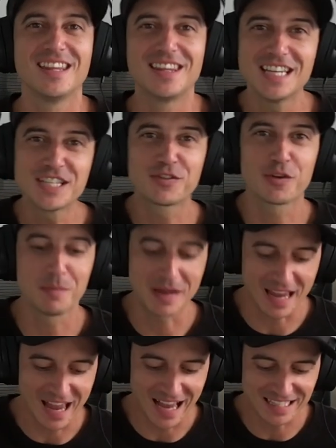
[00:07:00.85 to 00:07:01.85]
This for
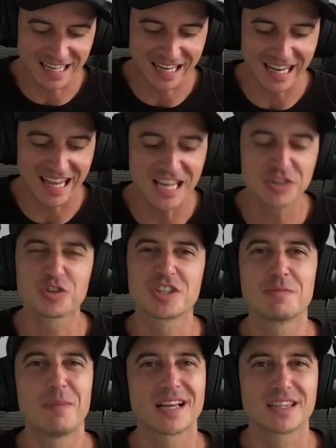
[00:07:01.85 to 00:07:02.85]
me has like an
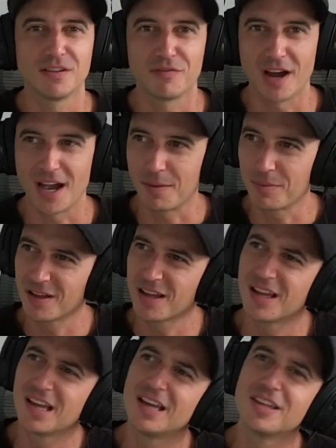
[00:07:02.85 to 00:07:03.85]
introspective
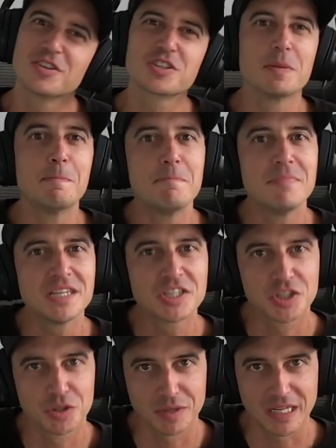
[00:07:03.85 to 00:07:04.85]
vibe. There's some
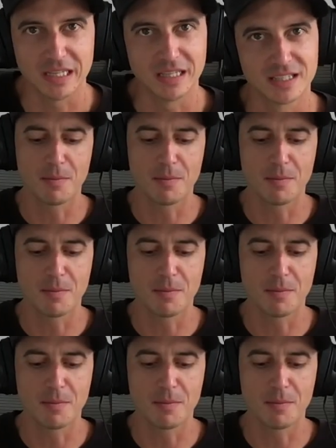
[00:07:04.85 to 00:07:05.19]
mystery.